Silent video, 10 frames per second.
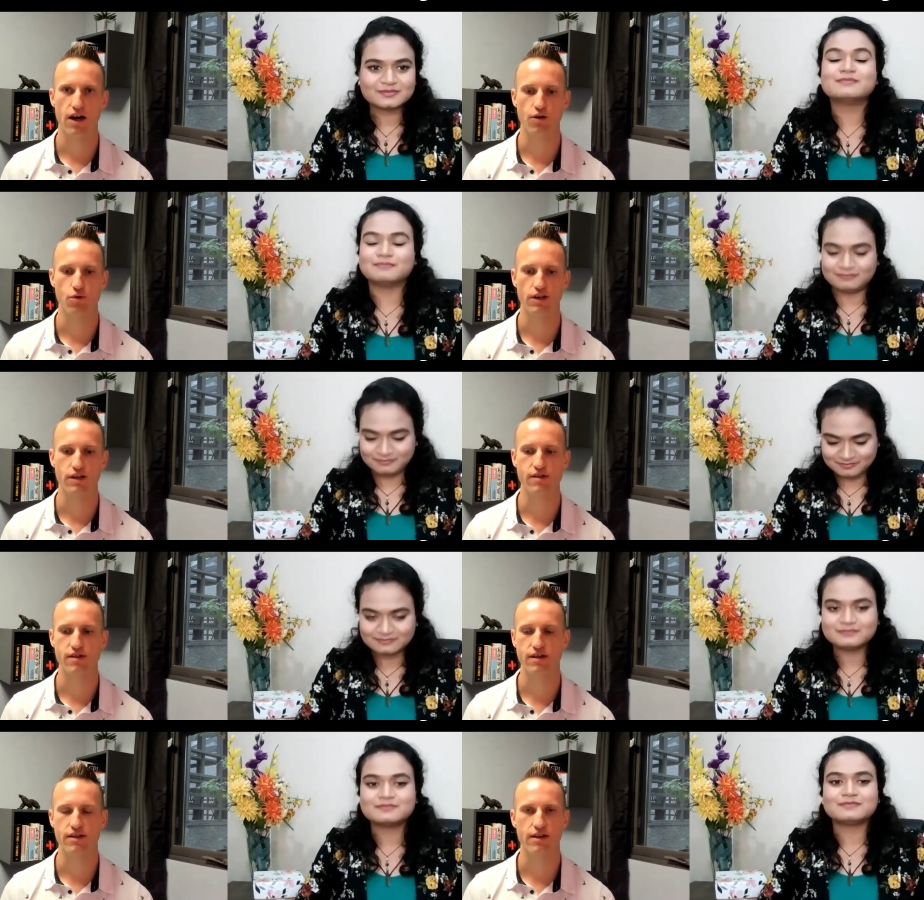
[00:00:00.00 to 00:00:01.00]
Speaker 1: I really
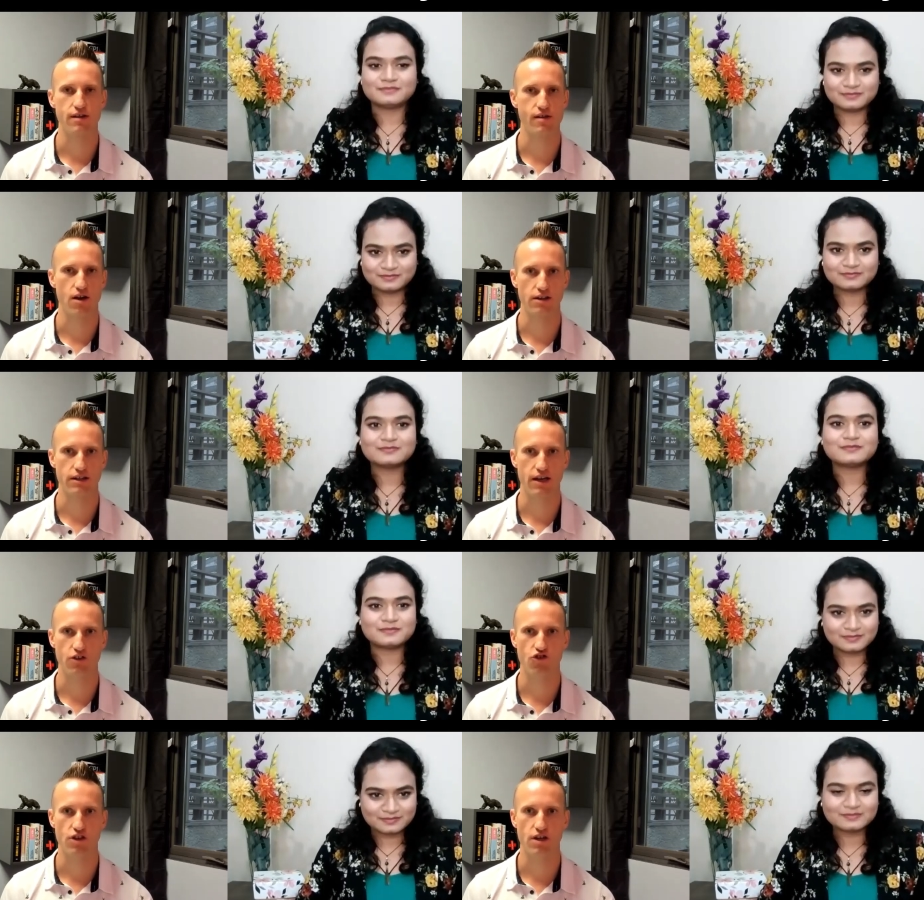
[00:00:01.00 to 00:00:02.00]
see the
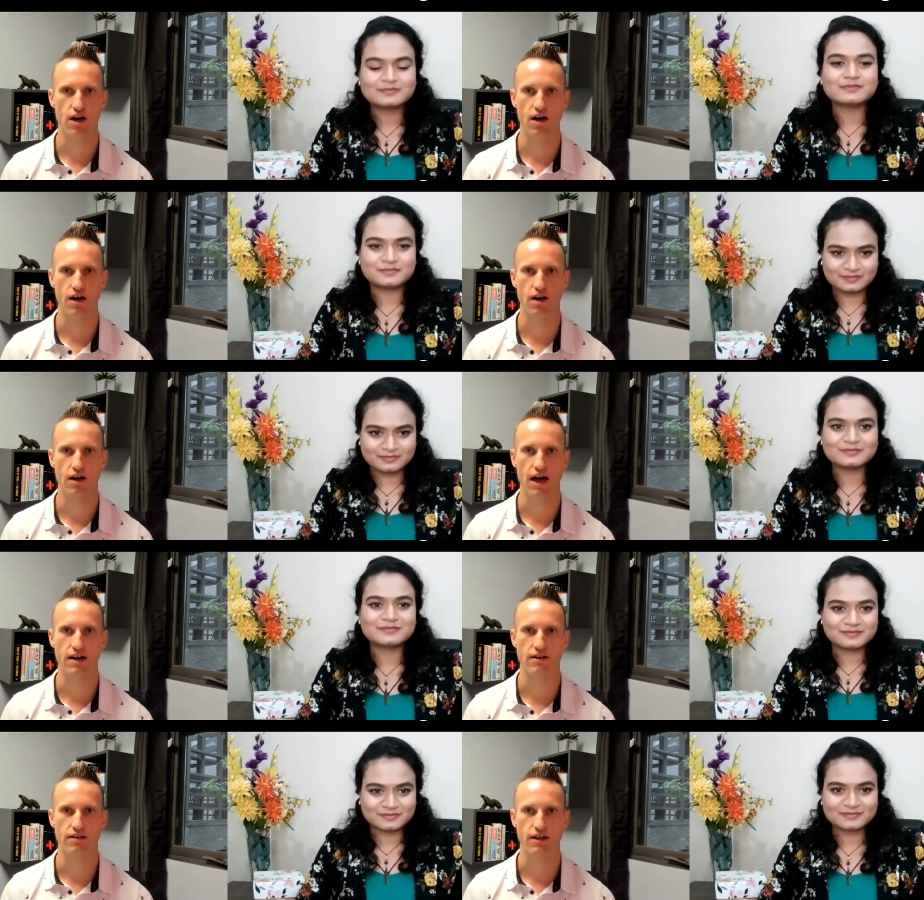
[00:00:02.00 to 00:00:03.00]
consolidation uh,
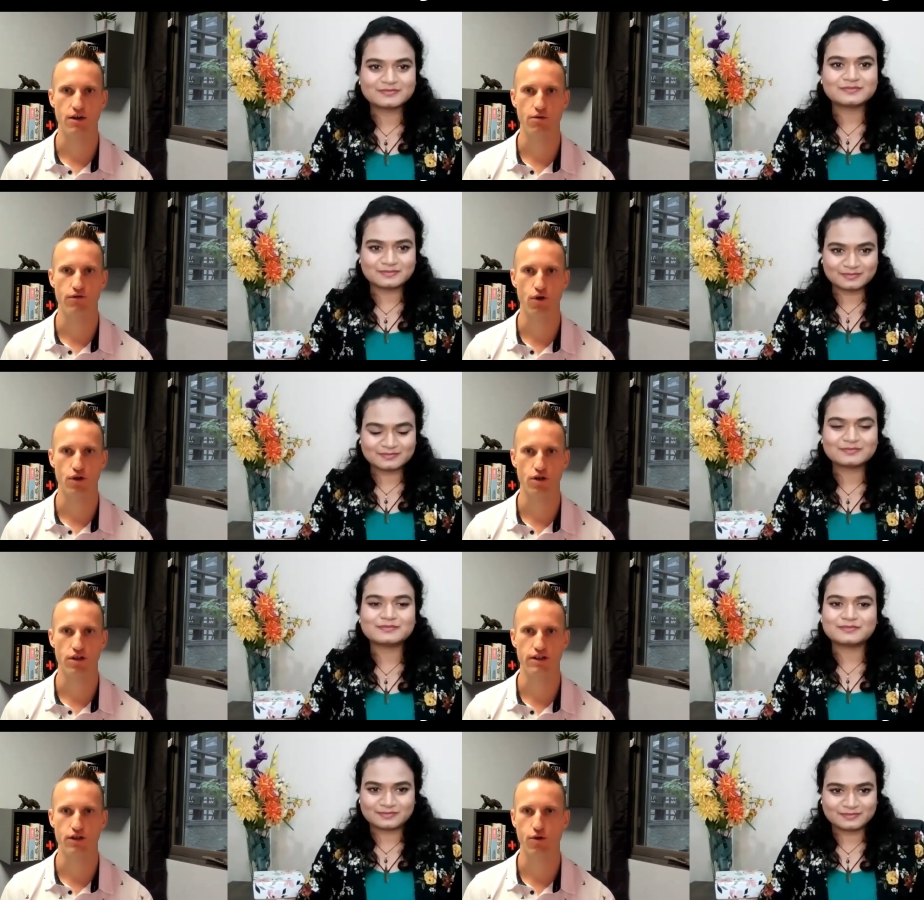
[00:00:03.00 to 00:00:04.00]
and, you know, vertical
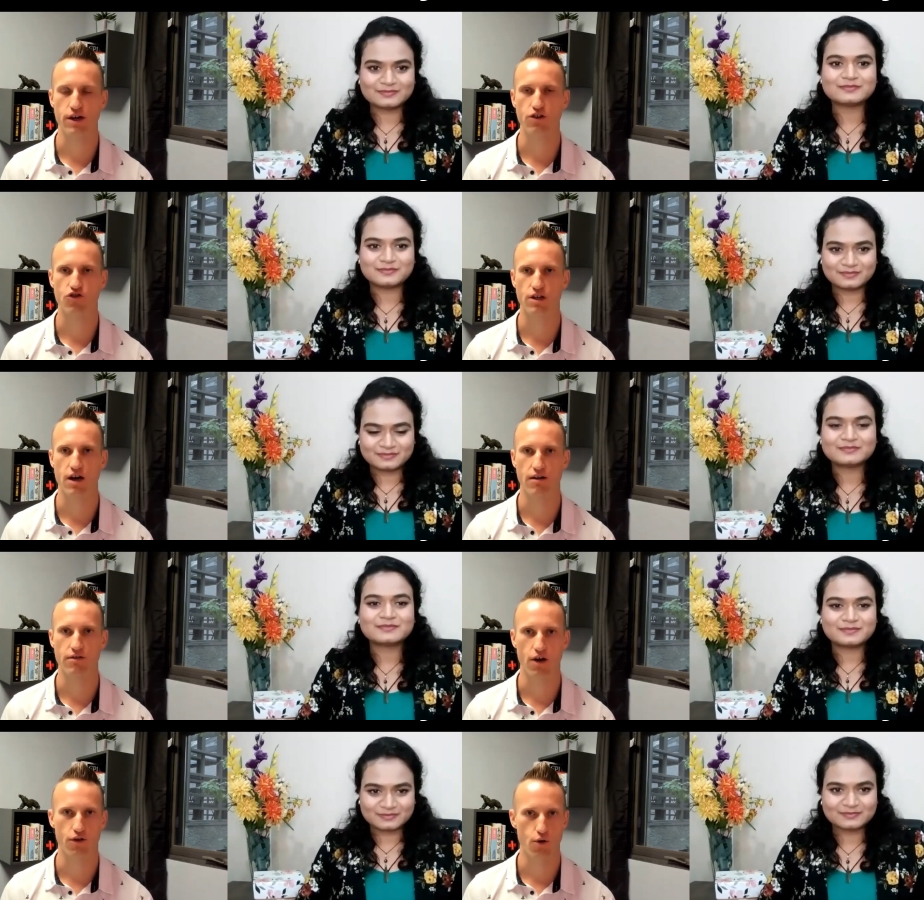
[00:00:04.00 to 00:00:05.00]
integration of
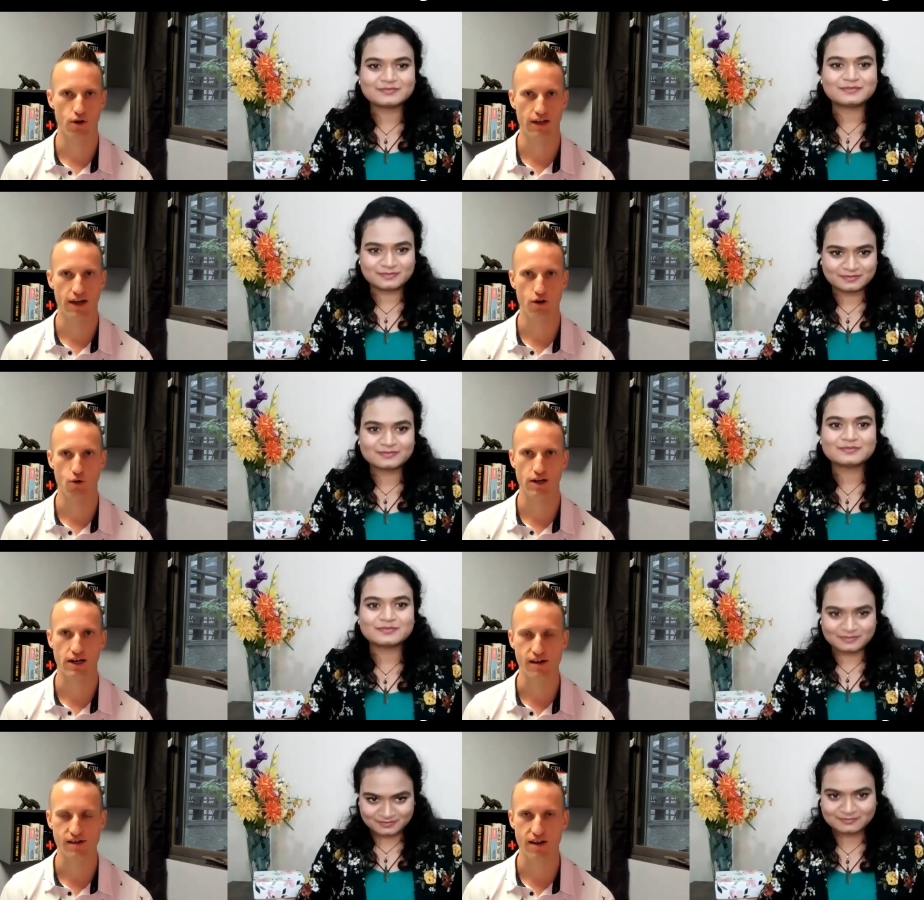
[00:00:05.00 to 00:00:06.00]
healthcare
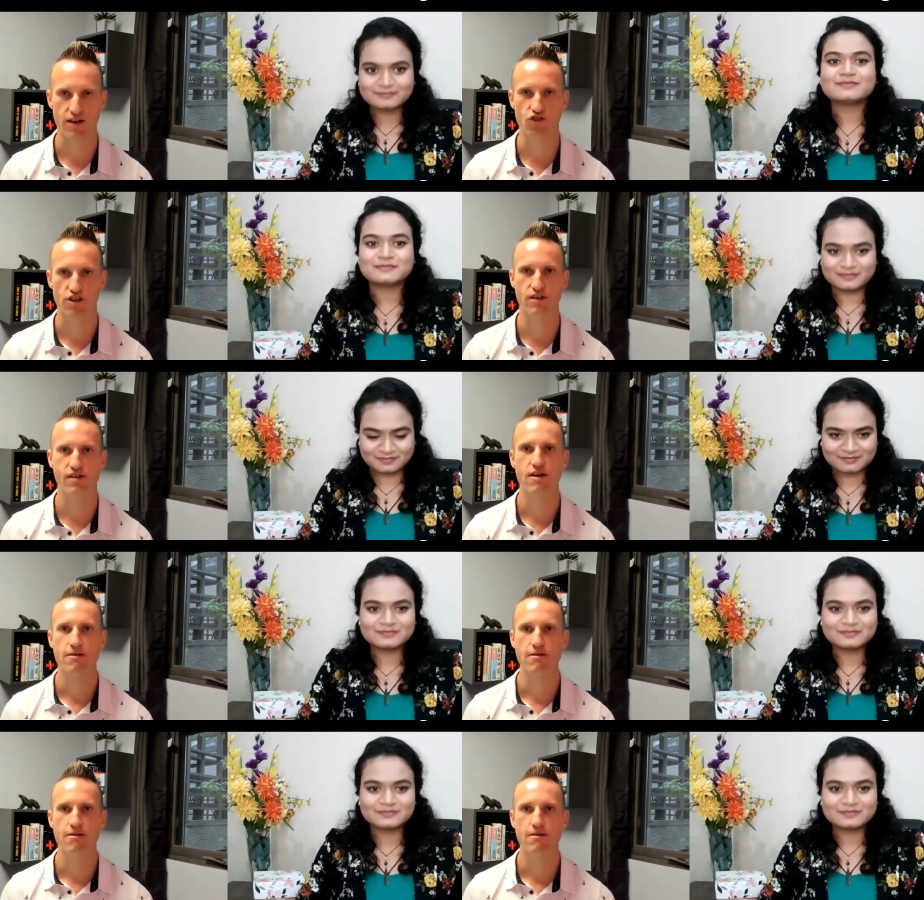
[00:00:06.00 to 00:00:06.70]
organizations.